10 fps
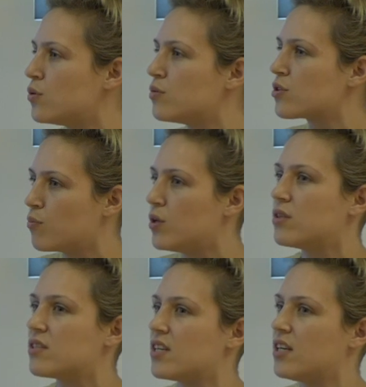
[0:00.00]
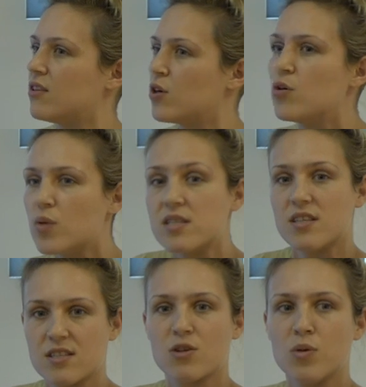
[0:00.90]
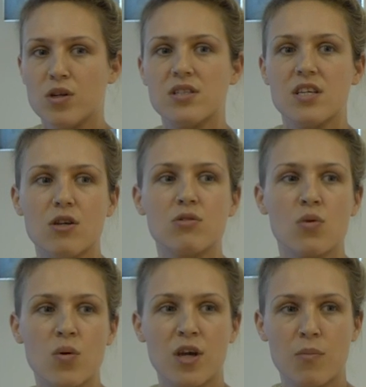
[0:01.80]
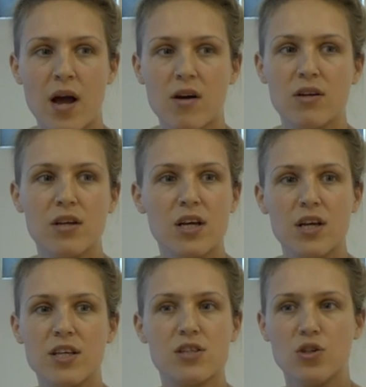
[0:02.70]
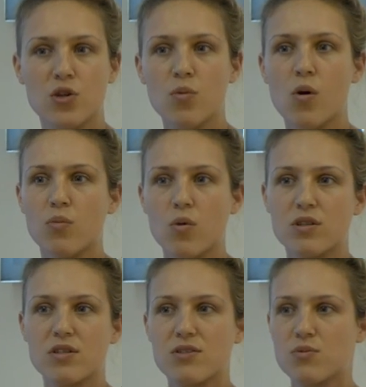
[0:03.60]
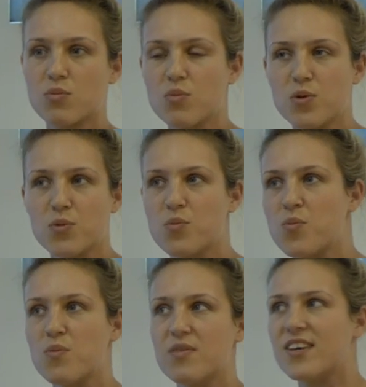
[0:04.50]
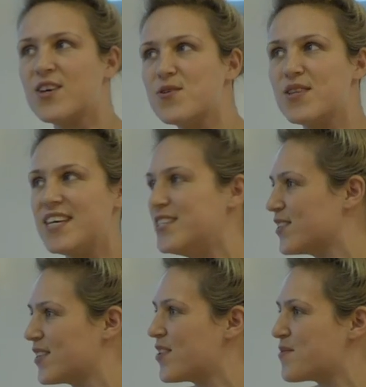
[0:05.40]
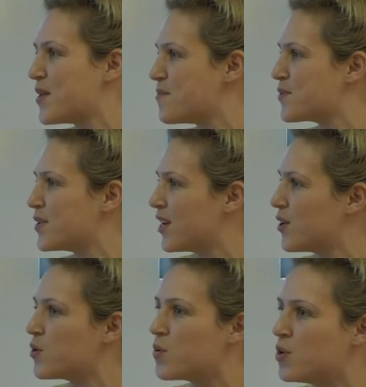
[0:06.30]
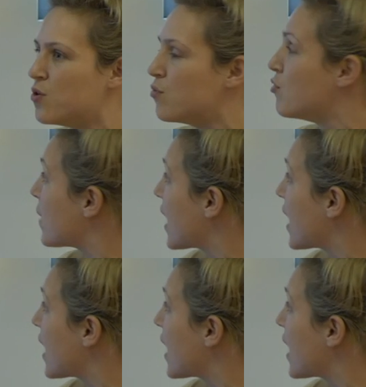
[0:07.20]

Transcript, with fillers: Whose community? Who is this community that you're talking about? This new one? Who are these other people? You know, who are you